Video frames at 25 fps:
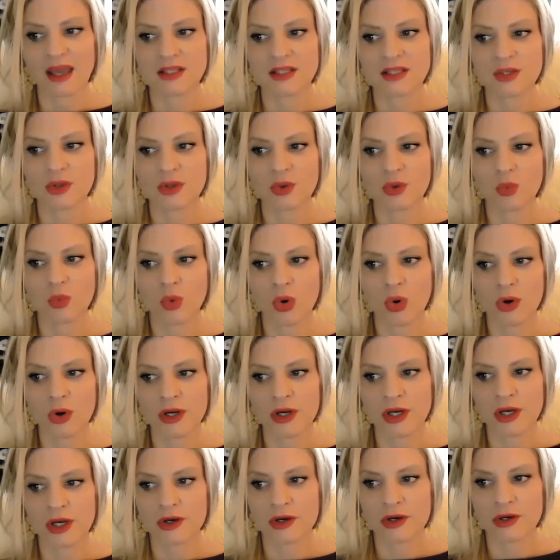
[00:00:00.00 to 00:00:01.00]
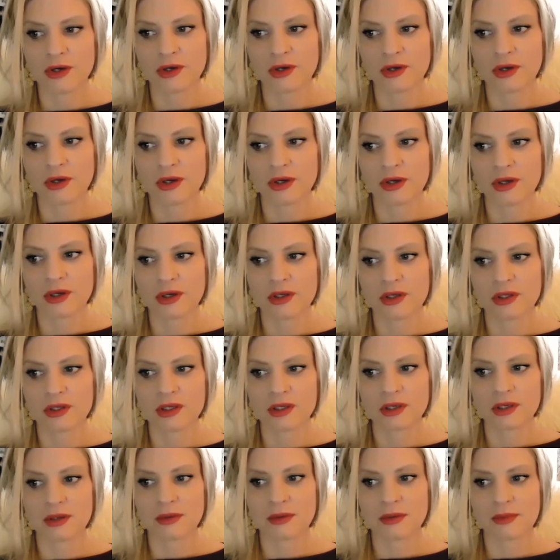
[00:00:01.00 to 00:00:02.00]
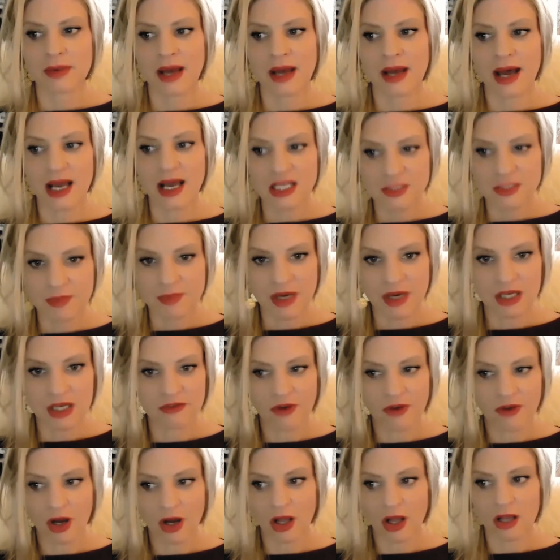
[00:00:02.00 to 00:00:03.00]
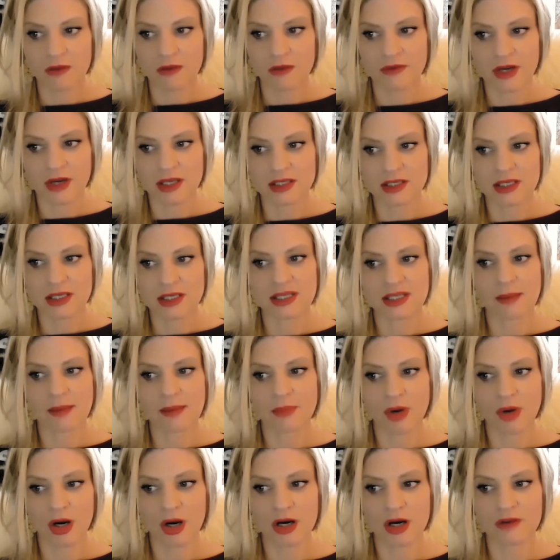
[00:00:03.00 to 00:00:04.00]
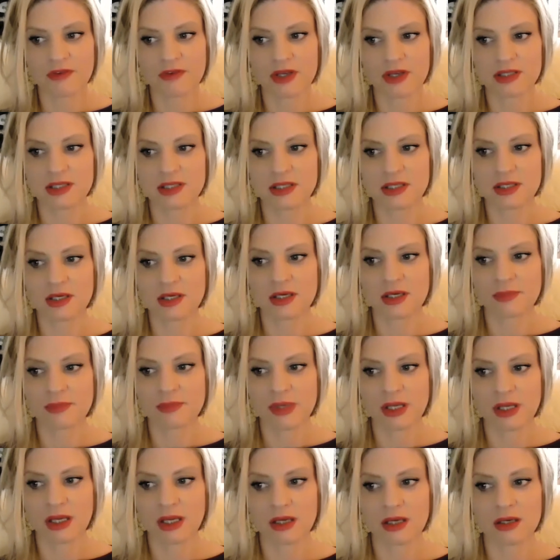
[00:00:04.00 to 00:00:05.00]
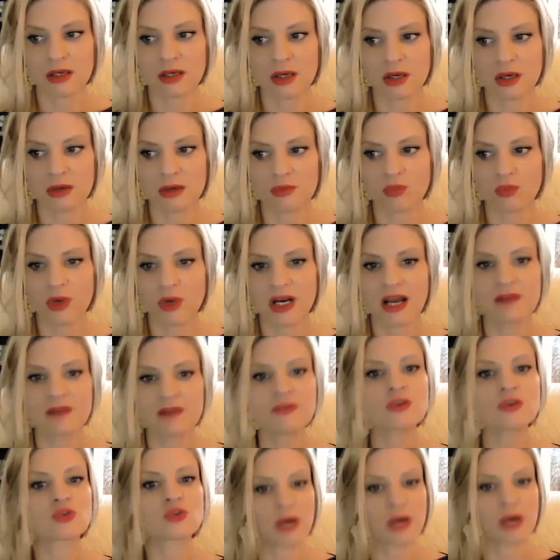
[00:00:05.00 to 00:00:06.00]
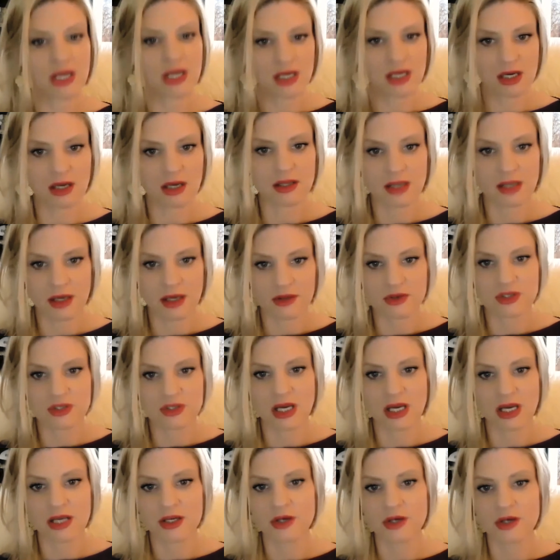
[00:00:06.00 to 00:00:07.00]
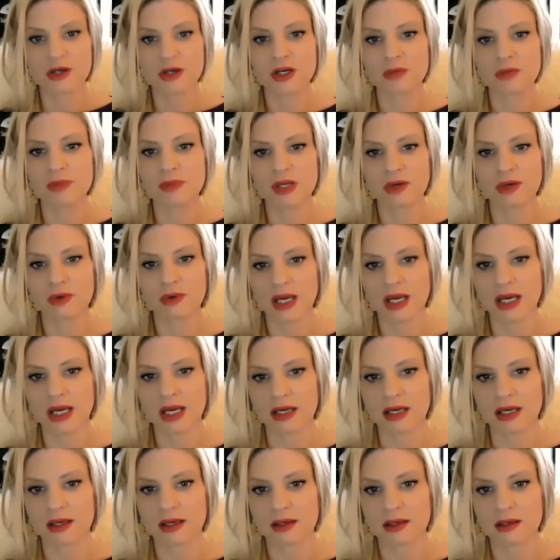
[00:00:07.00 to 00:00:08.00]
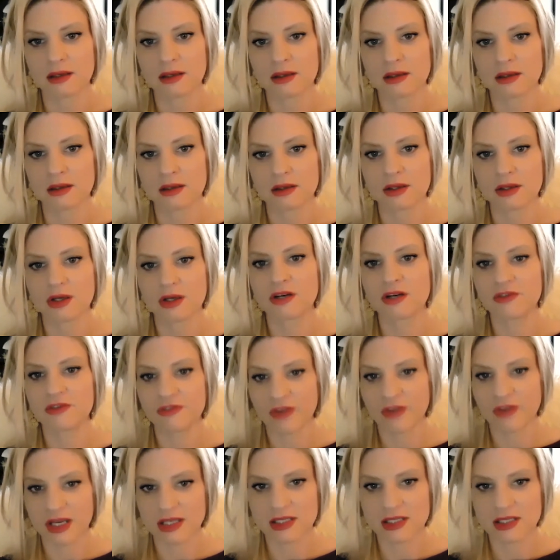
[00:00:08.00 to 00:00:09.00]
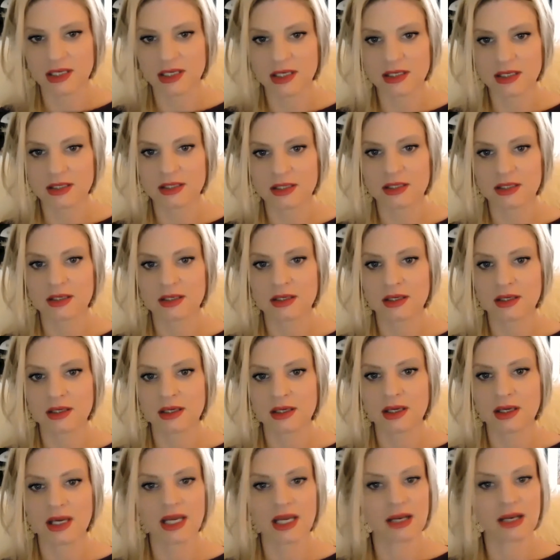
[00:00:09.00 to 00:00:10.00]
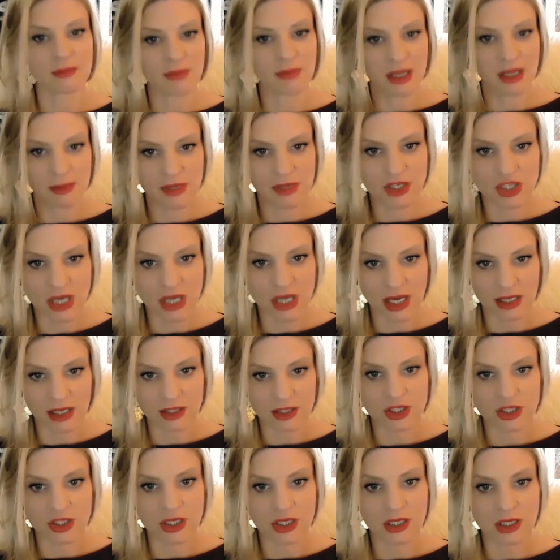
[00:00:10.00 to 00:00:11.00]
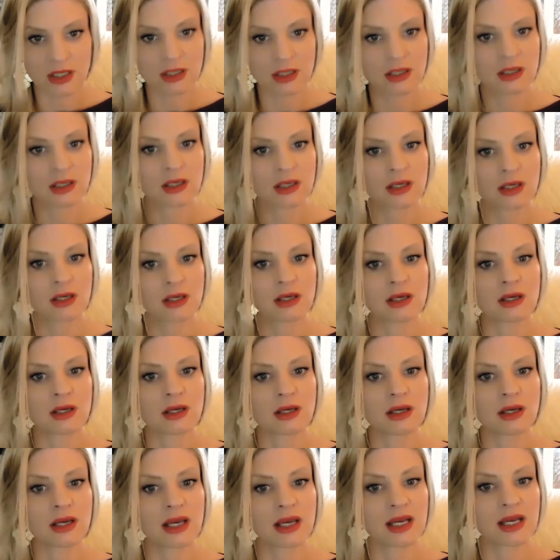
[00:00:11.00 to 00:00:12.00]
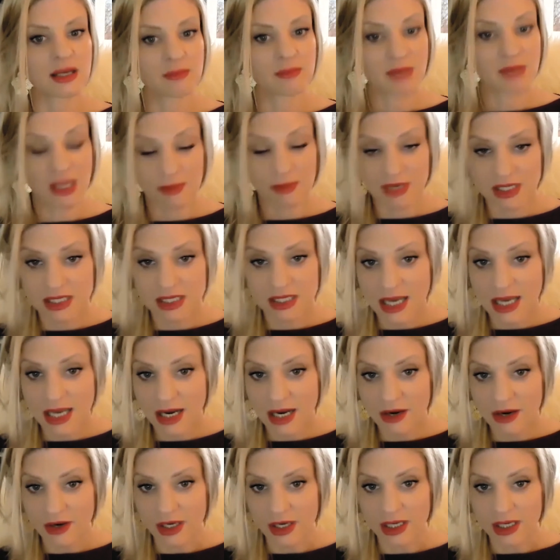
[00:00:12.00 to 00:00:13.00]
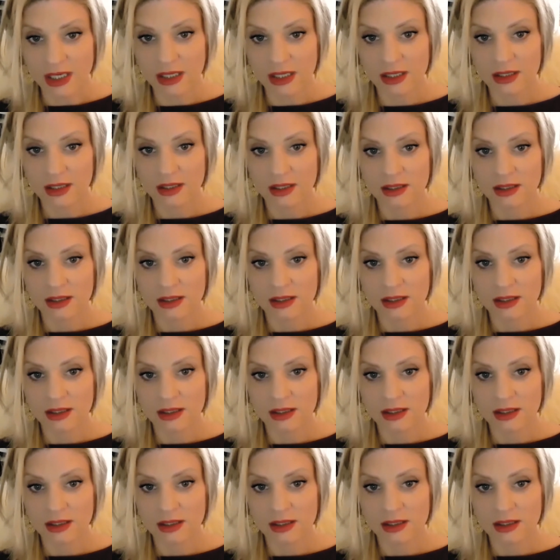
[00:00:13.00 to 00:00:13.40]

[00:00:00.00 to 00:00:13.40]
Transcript: so the warrior aspect of all of us is that part of us that's going to be like, whatever's waiting on the other side, you're going to be okay. You're going to face it. And it may be challenging and it may be scary,